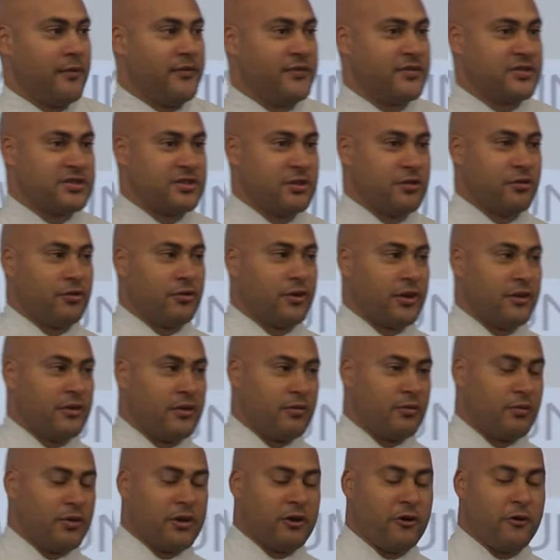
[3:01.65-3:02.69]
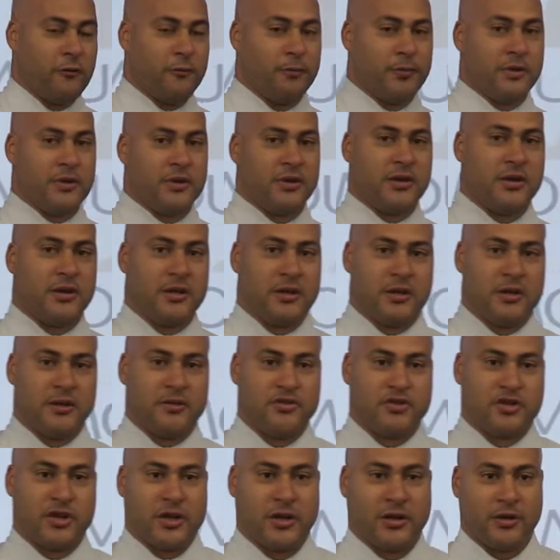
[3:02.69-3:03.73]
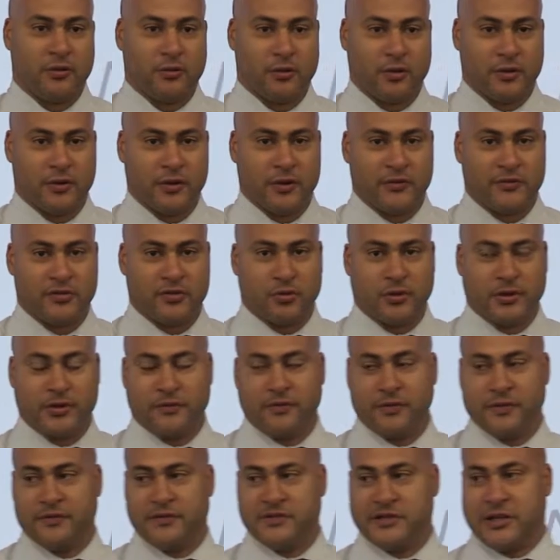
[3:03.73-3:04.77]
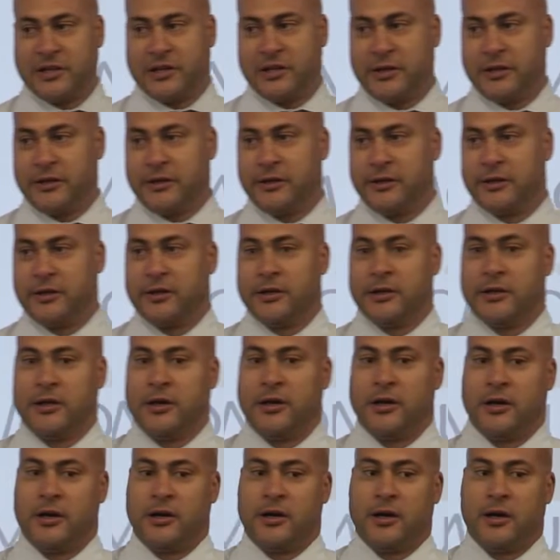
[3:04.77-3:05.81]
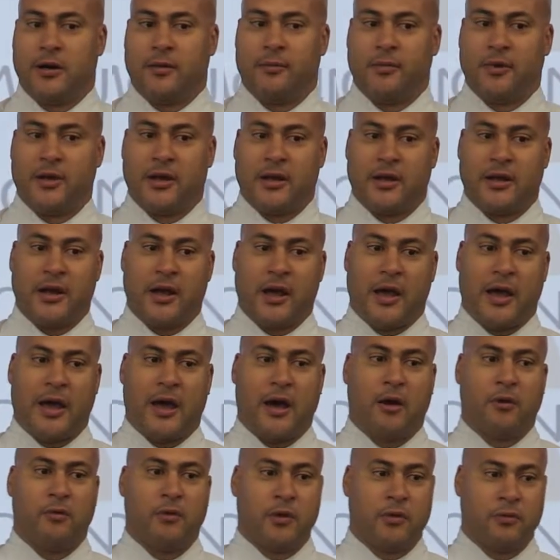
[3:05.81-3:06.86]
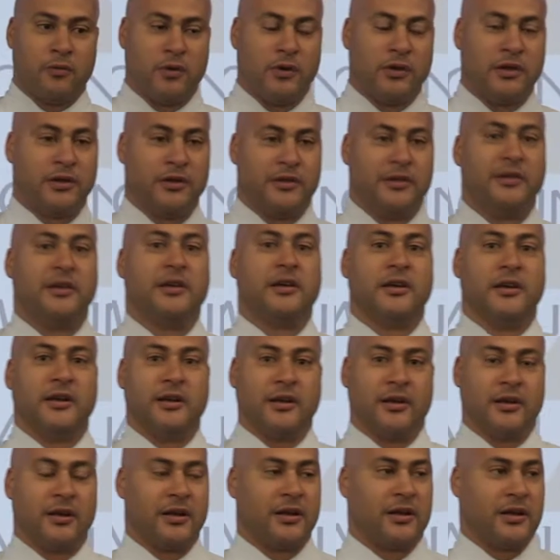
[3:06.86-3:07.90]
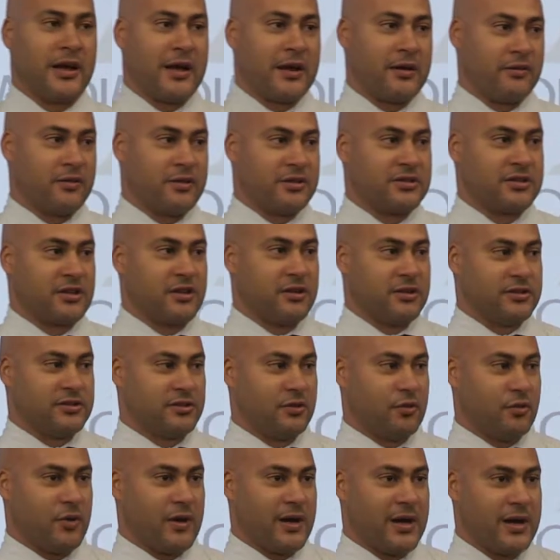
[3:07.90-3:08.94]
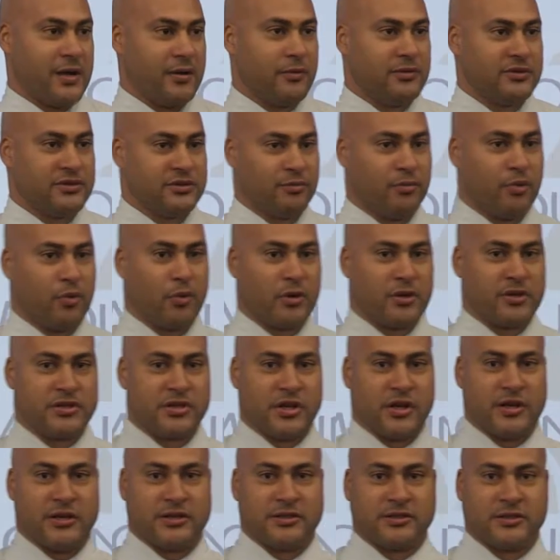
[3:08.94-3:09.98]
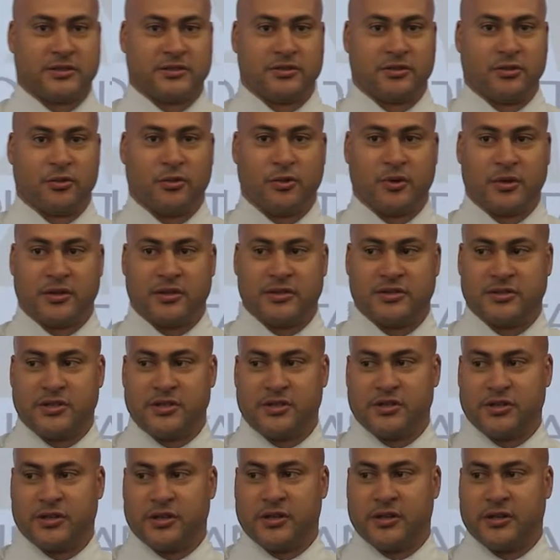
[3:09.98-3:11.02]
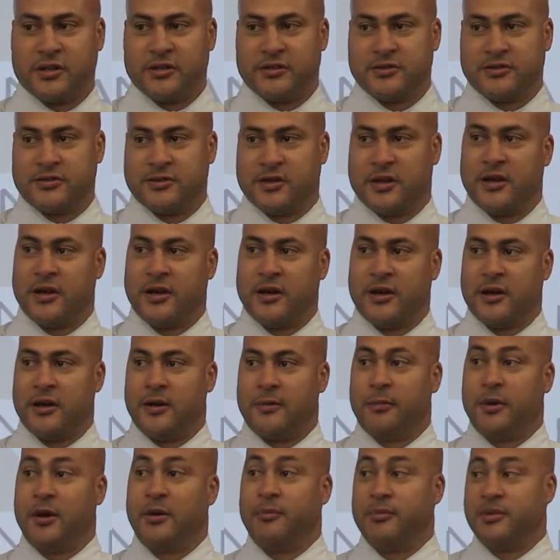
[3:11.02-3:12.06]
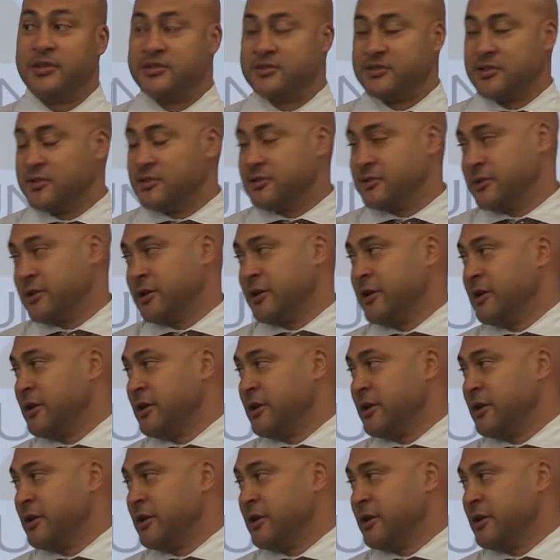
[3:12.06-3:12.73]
facility that we opened in January of 2015 and how we really did a lot of this, and also why it was important to us as an organization and as a business.